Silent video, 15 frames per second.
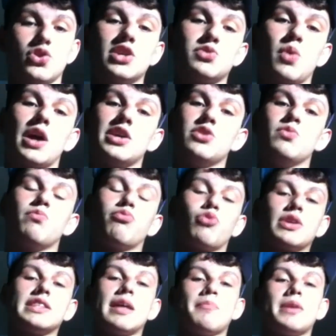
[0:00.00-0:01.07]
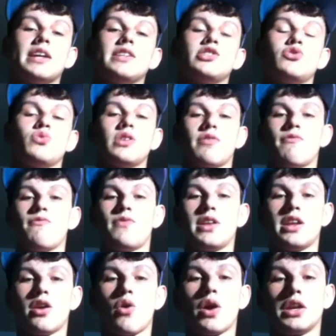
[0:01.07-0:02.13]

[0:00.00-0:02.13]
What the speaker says: So that's why you bring them into a different video.